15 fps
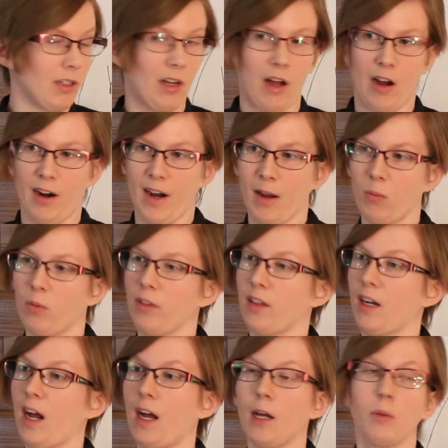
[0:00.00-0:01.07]
Alright, well
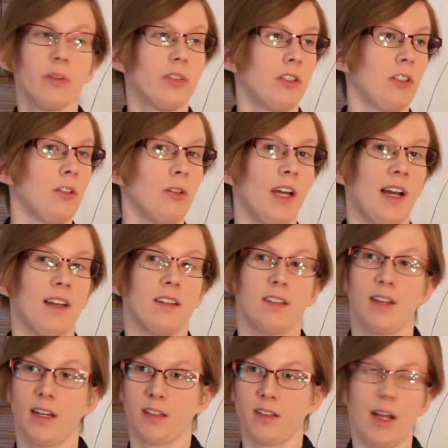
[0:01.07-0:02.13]
then I will see you guys
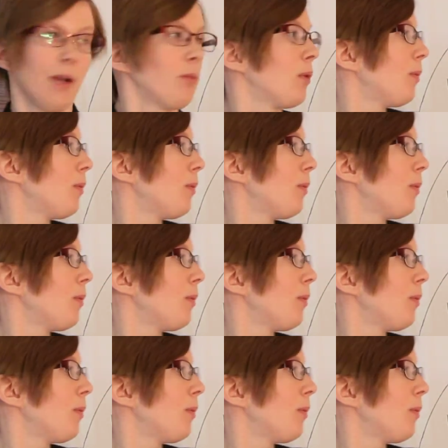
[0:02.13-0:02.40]
next time.